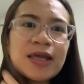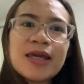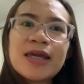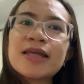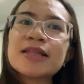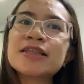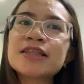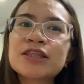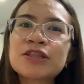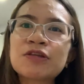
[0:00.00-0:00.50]

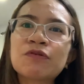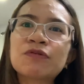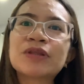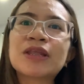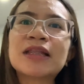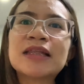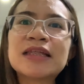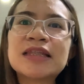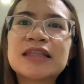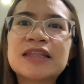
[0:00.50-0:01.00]
it's
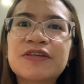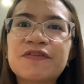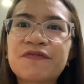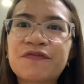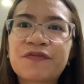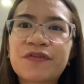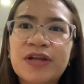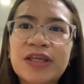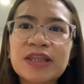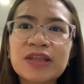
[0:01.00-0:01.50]
totally
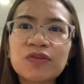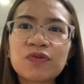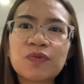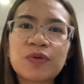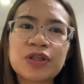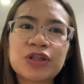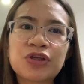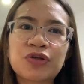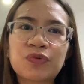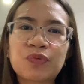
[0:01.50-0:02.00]
different
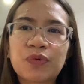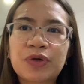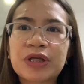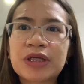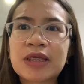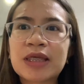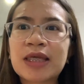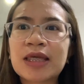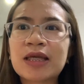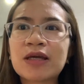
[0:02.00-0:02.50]
when you're
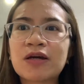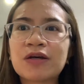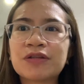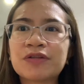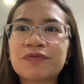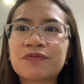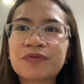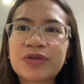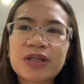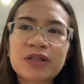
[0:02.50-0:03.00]
working on
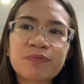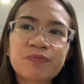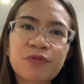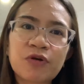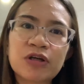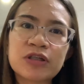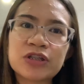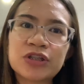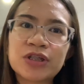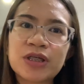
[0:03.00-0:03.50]
a real
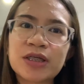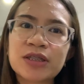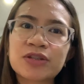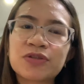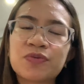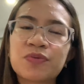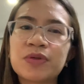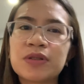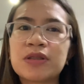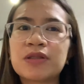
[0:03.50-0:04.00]

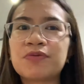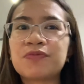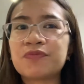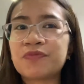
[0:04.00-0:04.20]
project with